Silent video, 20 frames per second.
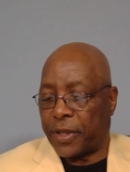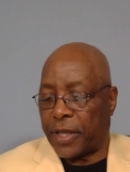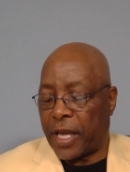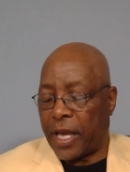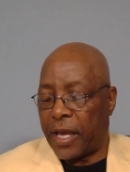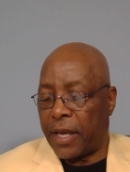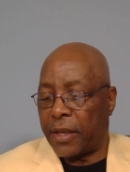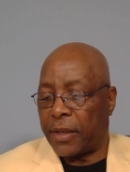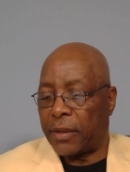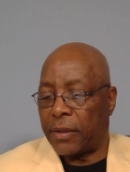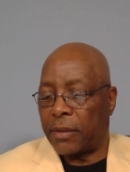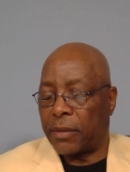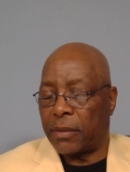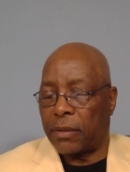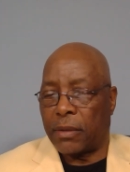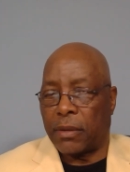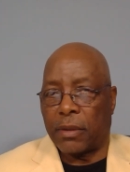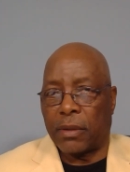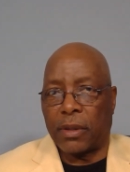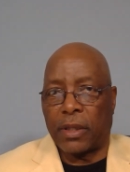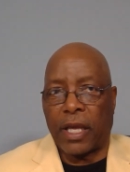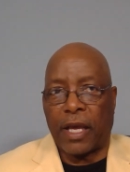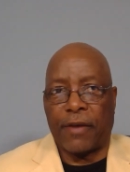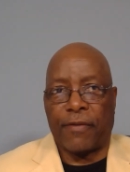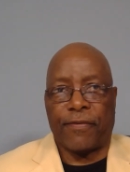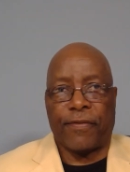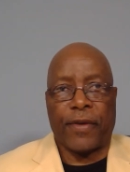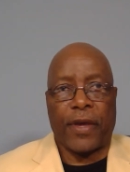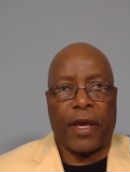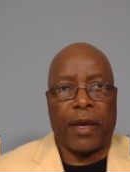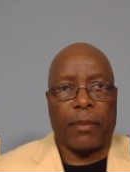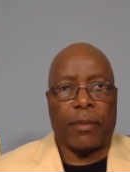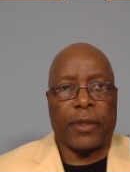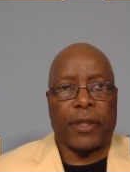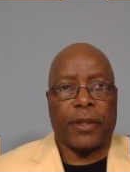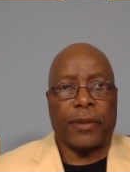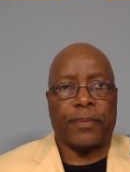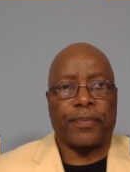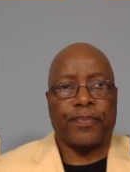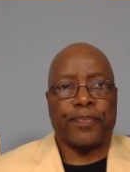that that family.